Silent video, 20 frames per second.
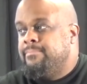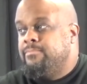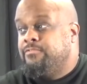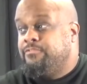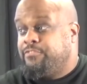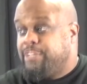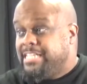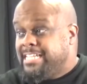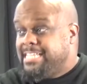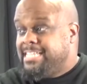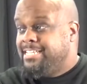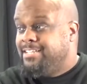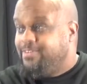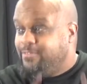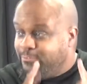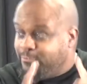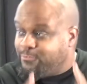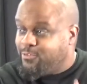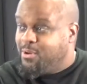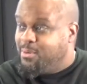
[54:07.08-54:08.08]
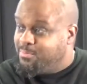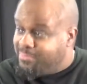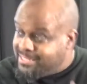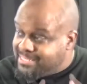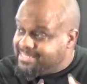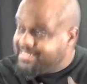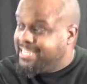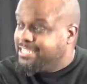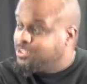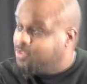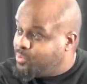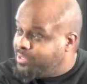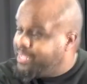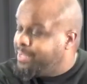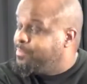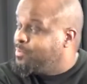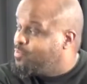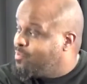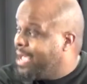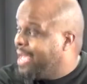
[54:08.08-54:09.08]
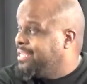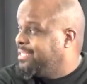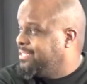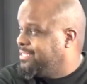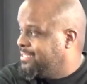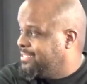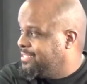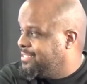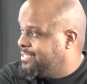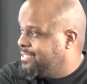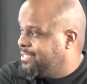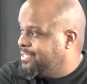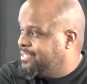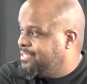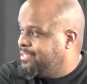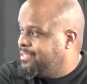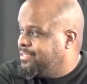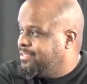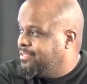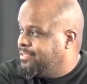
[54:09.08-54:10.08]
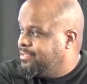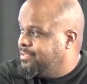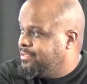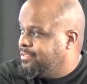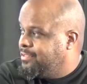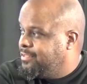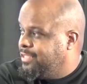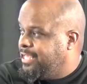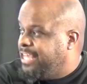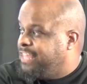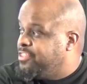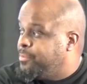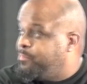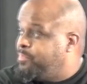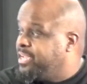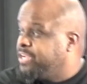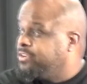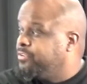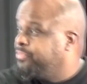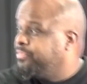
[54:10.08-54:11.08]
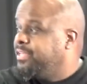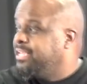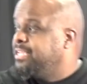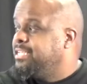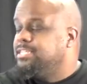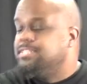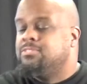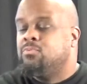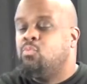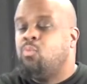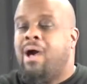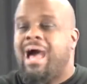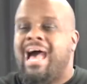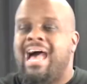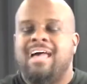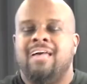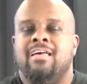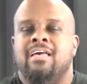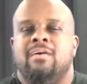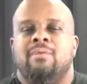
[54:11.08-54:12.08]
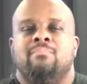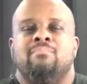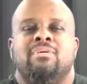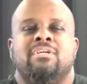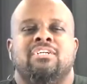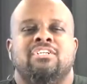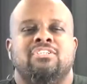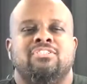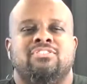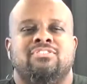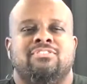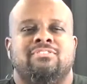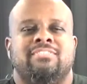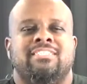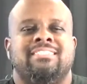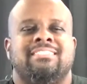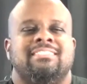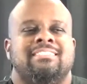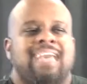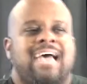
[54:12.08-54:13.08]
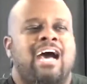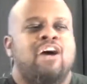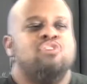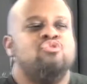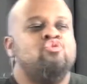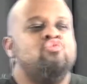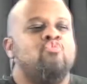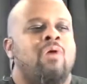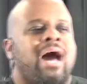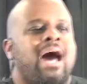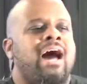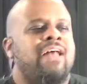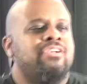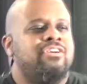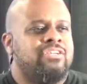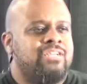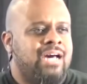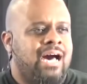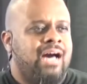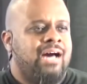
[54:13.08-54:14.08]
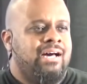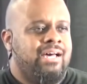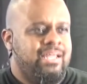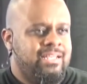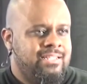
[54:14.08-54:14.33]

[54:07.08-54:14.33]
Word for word: Flee from sexual immorality. And the bigger thing is why? Because this is how you honor God.